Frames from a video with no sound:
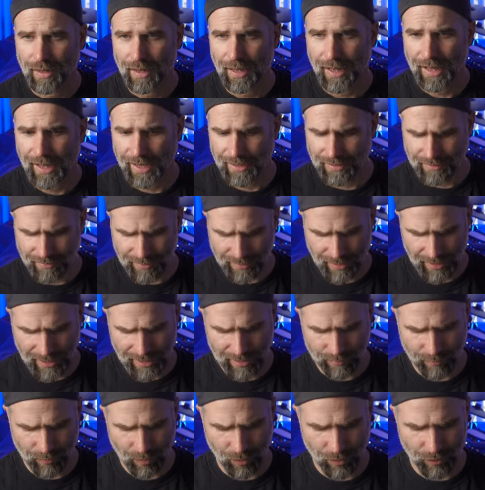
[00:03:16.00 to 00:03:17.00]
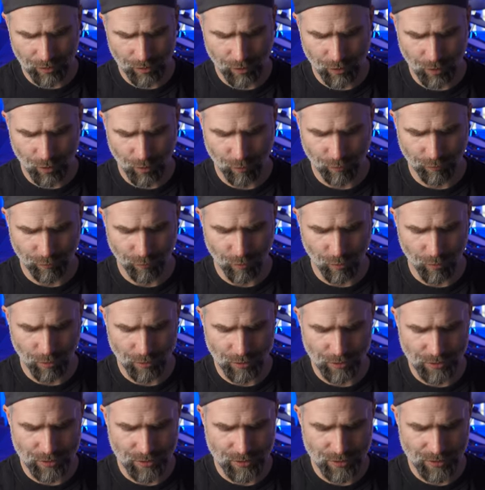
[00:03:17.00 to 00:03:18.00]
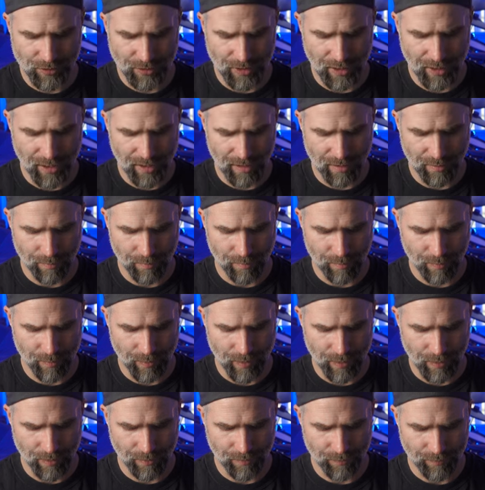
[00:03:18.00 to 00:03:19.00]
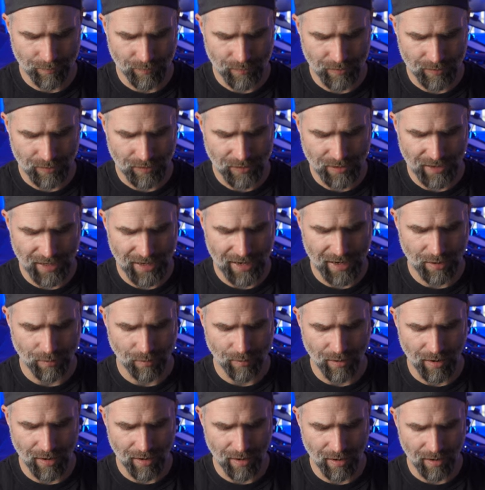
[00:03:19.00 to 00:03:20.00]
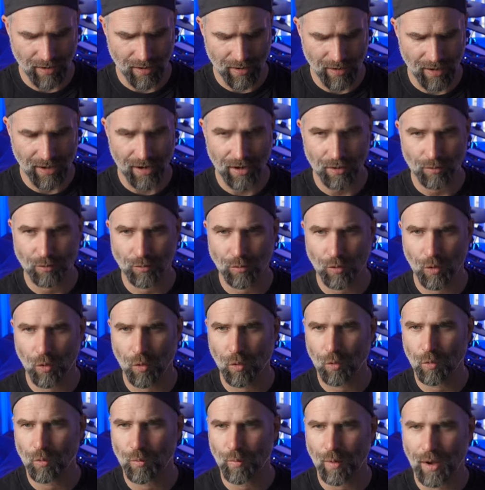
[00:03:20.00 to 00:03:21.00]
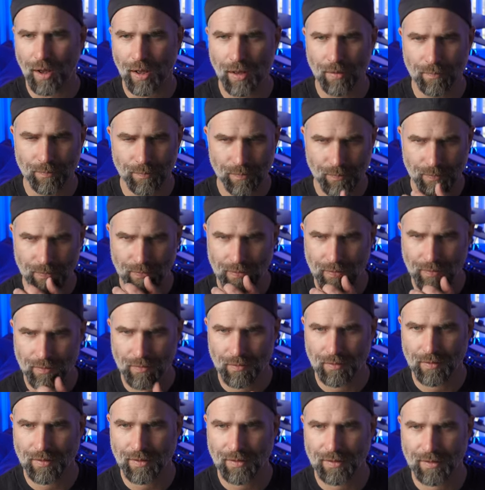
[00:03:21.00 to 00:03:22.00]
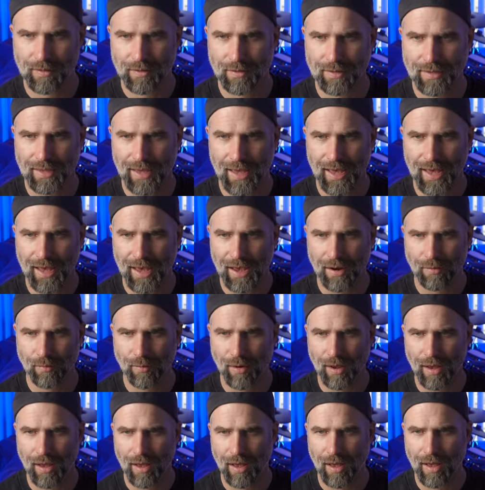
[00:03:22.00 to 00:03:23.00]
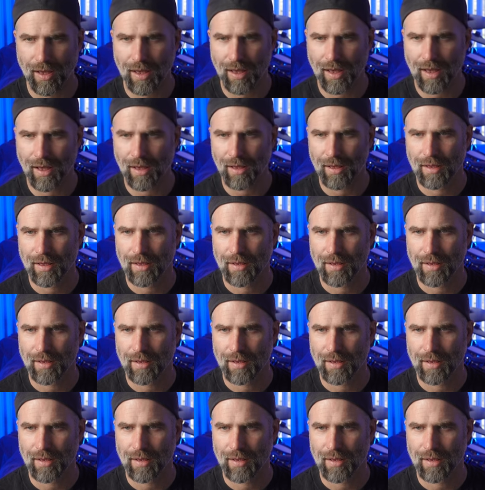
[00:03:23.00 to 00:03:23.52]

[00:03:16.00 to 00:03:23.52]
And I'm gonna go for some uh, CaraAroma. Cara uh,